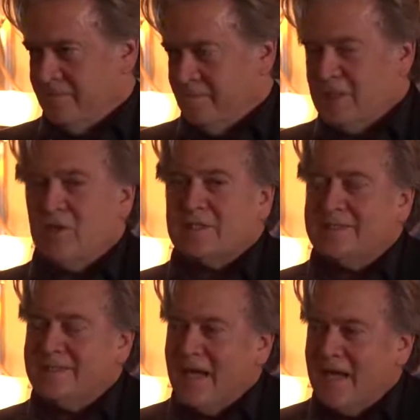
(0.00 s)

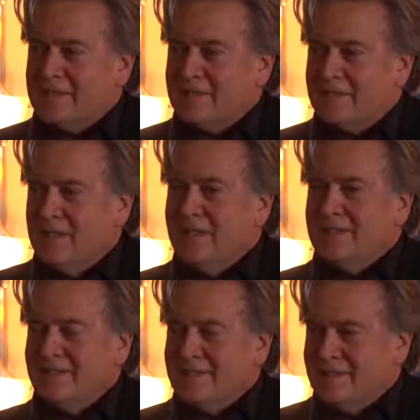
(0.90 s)
Because that's
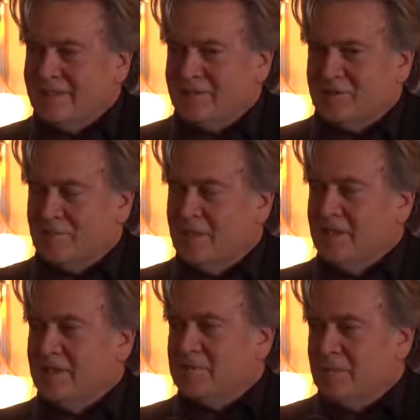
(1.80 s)
the system
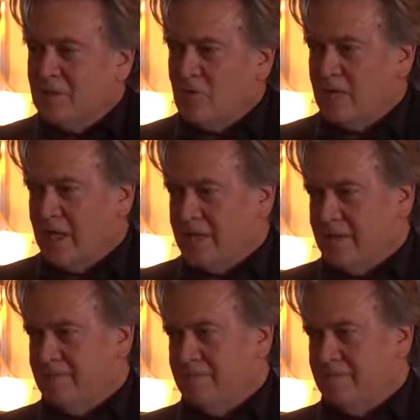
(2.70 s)
that's been created.